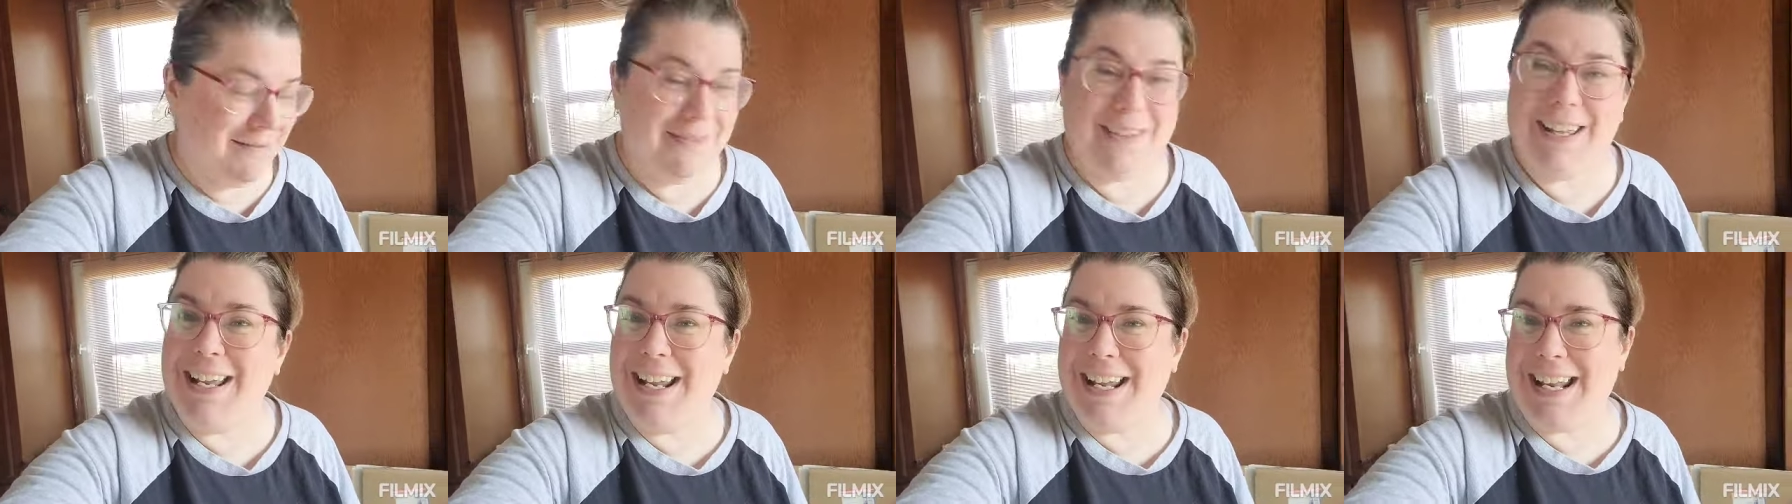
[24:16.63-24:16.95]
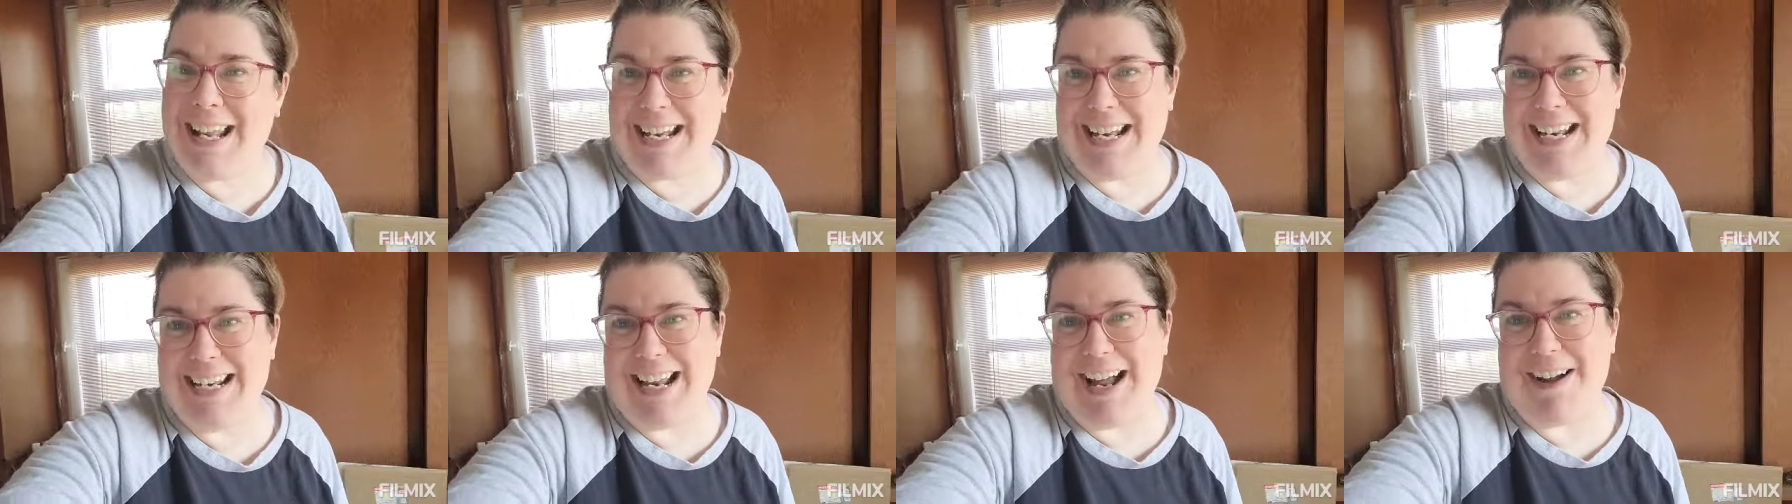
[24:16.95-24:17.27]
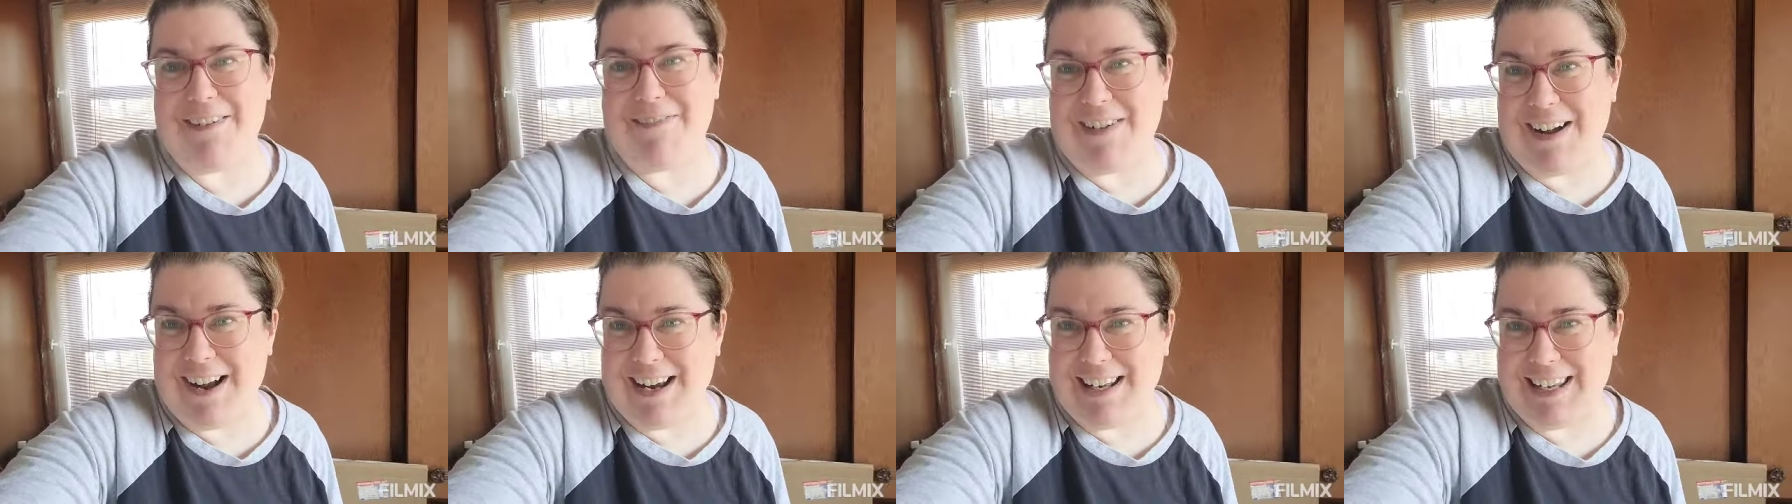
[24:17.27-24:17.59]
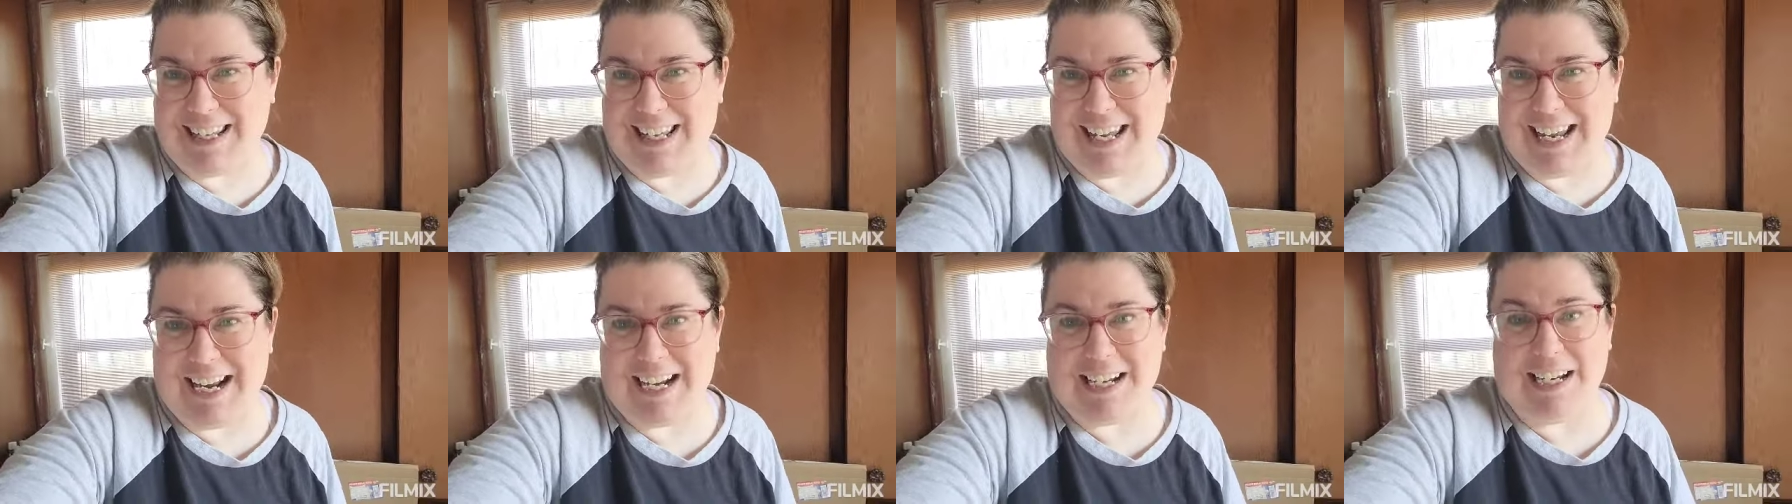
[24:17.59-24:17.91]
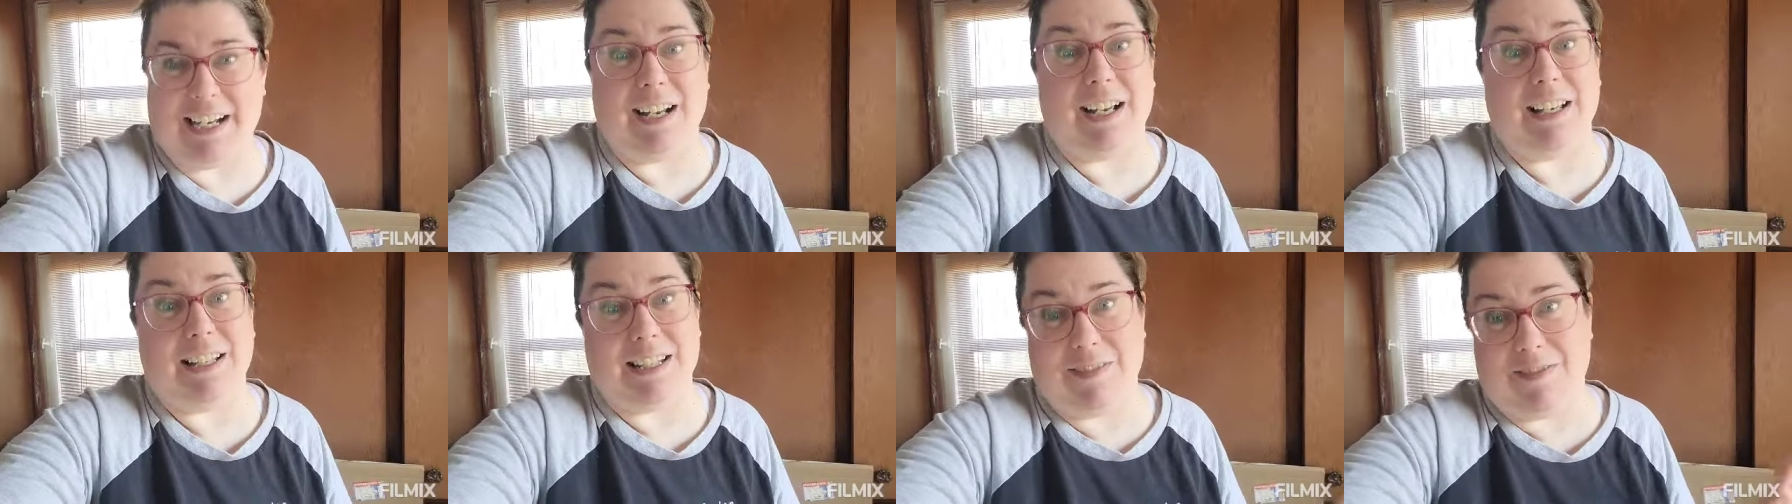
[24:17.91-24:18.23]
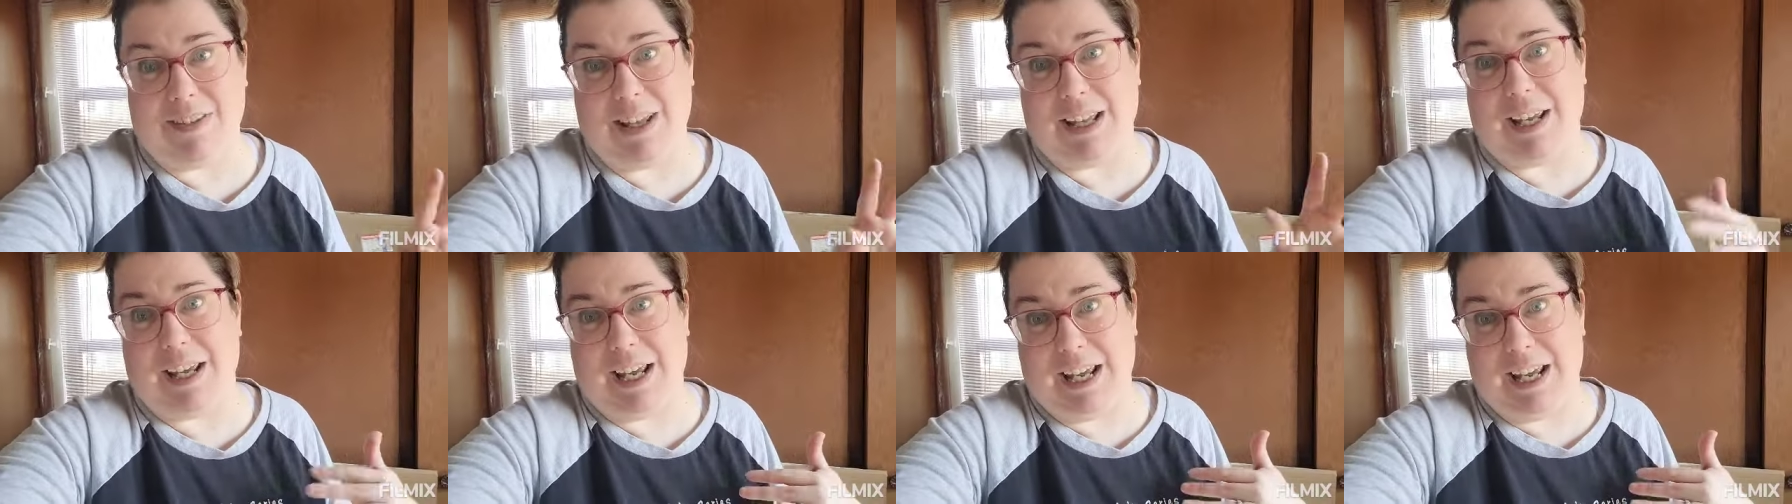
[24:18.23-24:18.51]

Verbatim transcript: they did not find the candy because if they